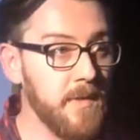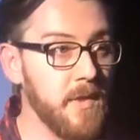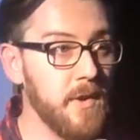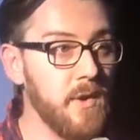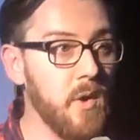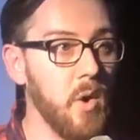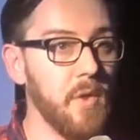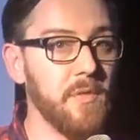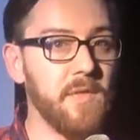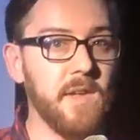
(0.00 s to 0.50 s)
The
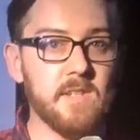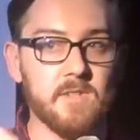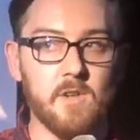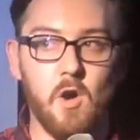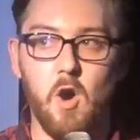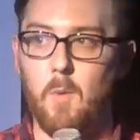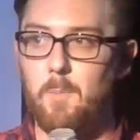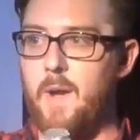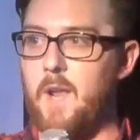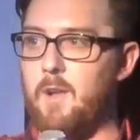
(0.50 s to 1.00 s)
northeast
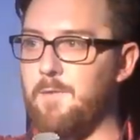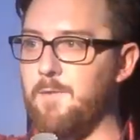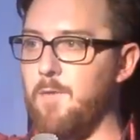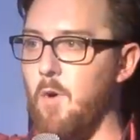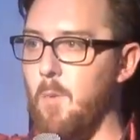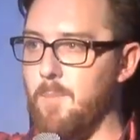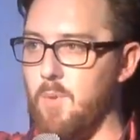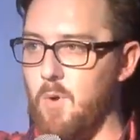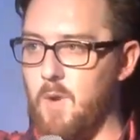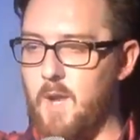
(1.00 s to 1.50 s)
hotbed of
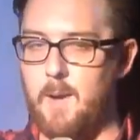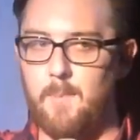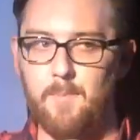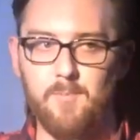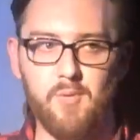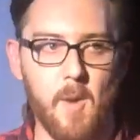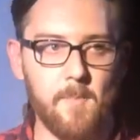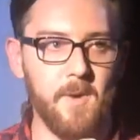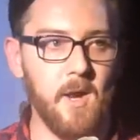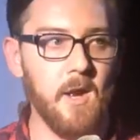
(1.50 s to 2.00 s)
football, like
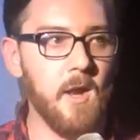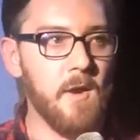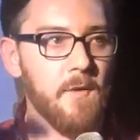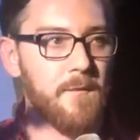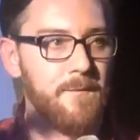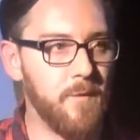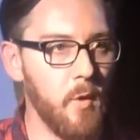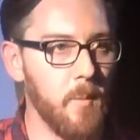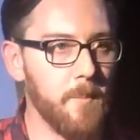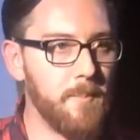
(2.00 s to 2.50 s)
proper
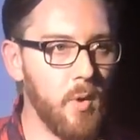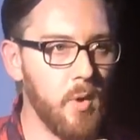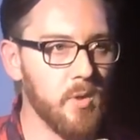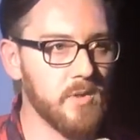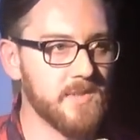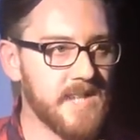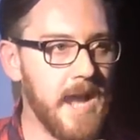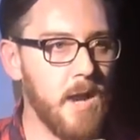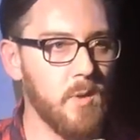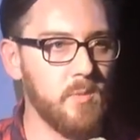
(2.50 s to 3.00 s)
football
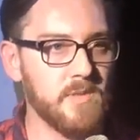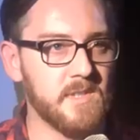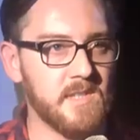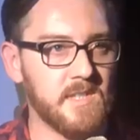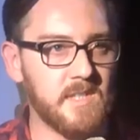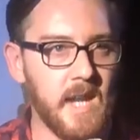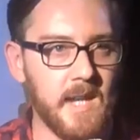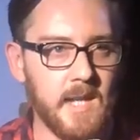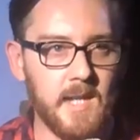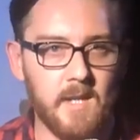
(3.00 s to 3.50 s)
town
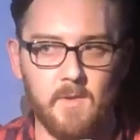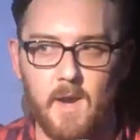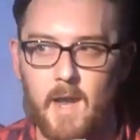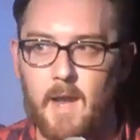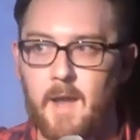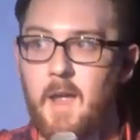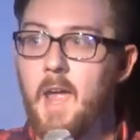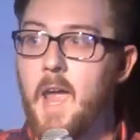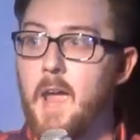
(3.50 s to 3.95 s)
city, right?